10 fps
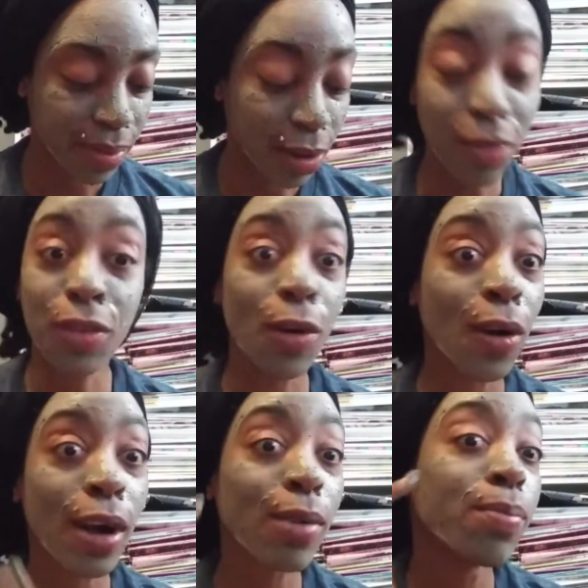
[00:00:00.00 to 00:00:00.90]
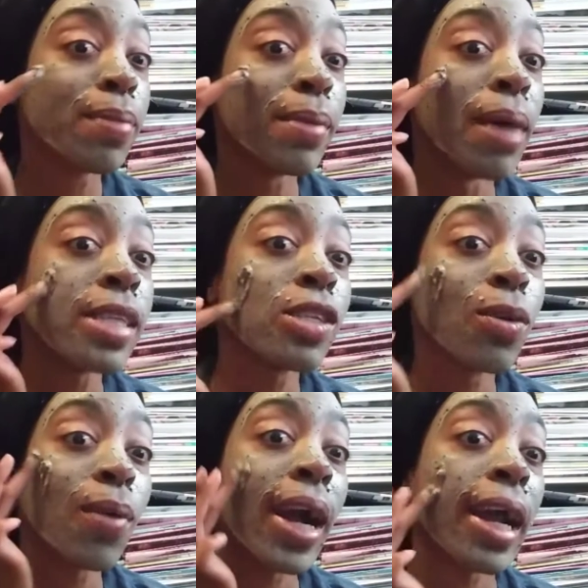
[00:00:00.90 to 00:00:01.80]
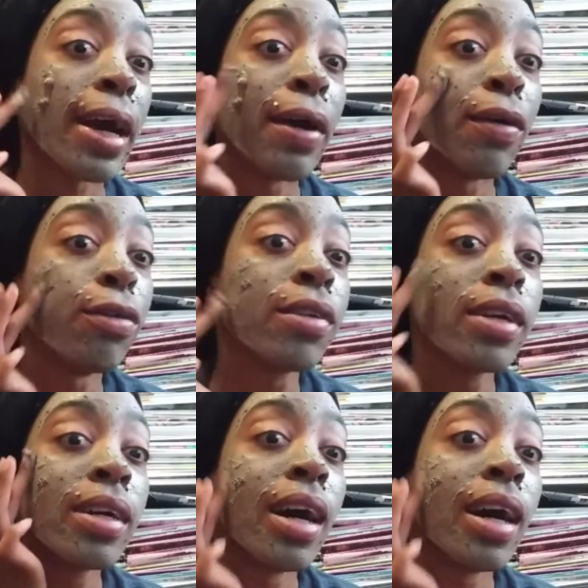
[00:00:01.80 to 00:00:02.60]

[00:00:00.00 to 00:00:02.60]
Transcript: on the floor, be messing around.